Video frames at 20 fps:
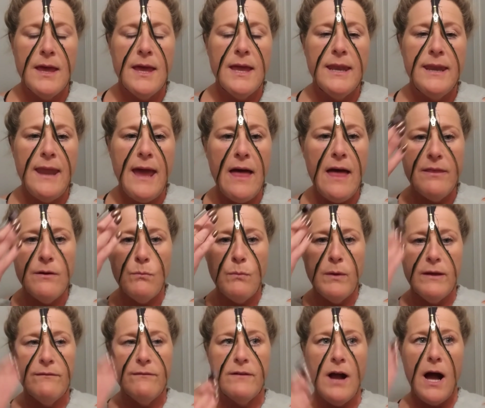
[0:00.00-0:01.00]
Now that
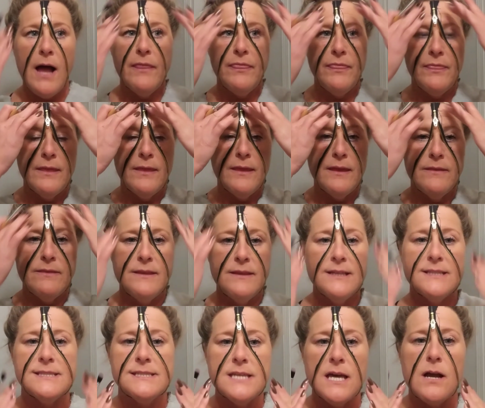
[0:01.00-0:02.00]
we've got
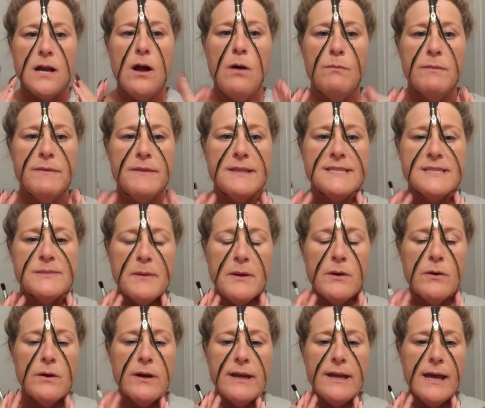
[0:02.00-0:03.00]
this stuck on with the
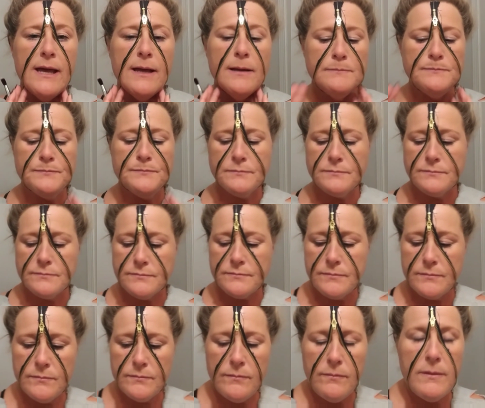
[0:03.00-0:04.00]
spirit gum,
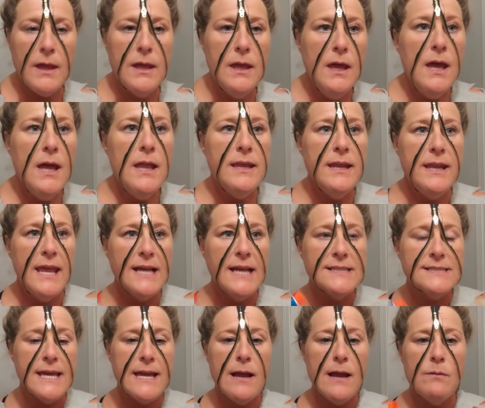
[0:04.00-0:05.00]
the
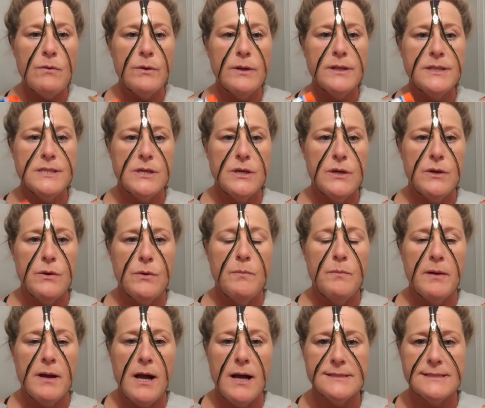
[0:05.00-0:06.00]
next thing I want to do,
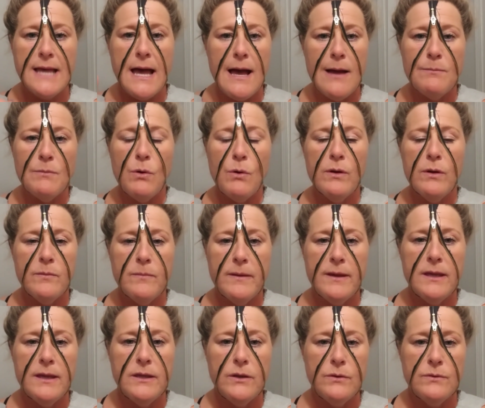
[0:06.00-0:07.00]
because I'm going to
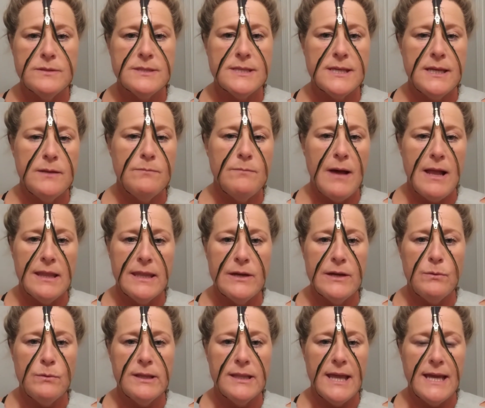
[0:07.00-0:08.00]
be using my
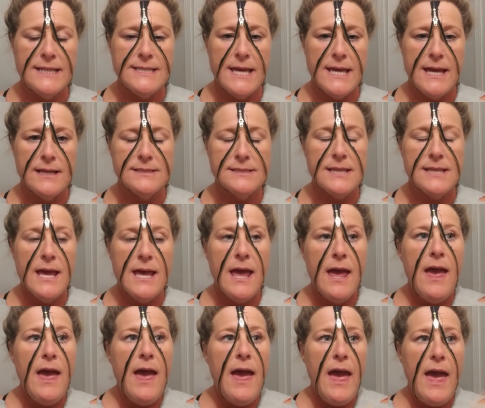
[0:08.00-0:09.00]
liquid latex,
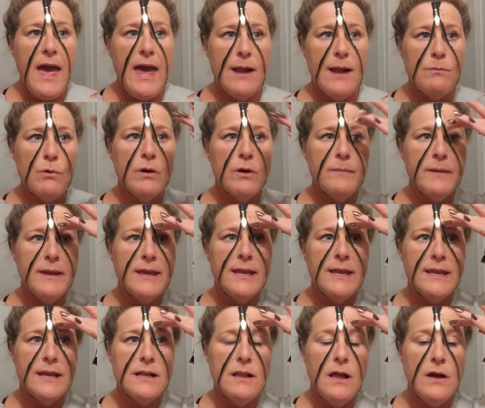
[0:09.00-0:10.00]
and I'm going to be
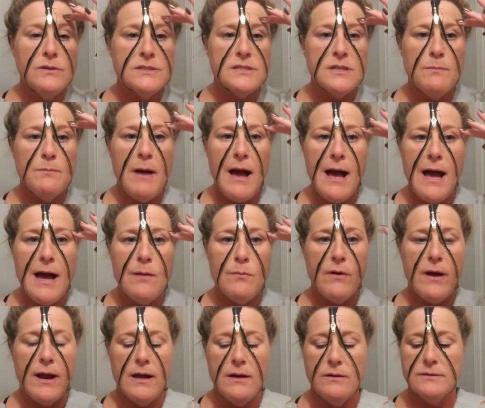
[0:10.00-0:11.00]
getting close to my
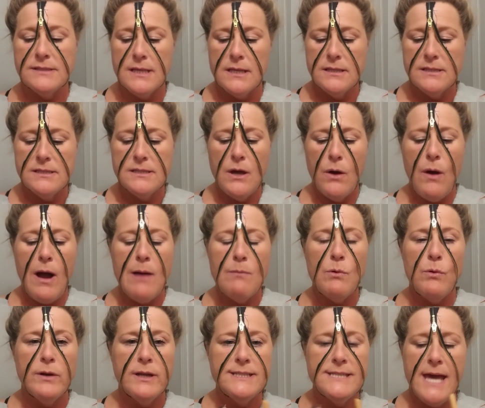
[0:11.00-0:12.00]
eyebrows. So I'm
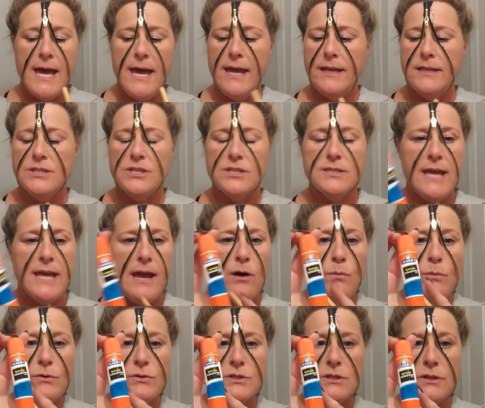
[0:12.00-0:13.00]
going to take just
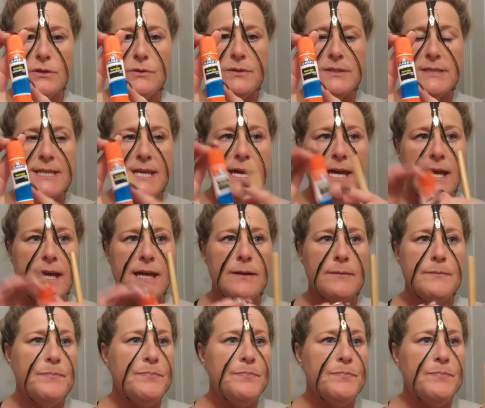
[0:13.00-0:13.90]
Elmer's glue stick,